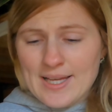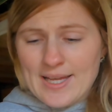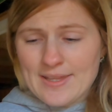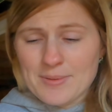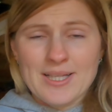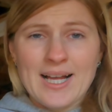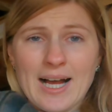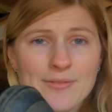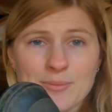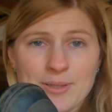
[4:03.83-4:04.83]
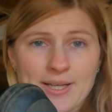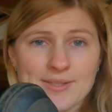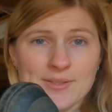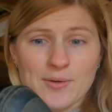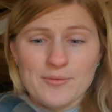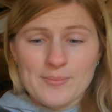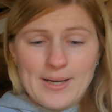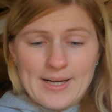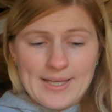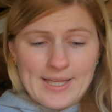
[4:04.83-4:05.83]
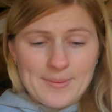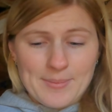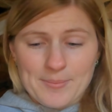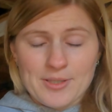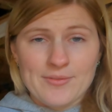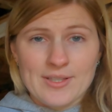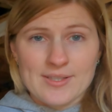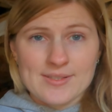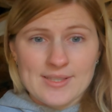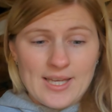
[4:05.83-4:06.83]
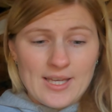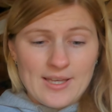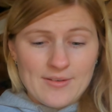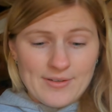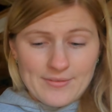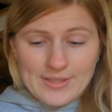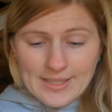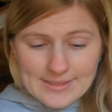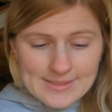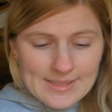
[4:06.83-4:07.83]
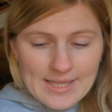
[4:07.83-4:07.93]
They were like half the price of my previous 510s,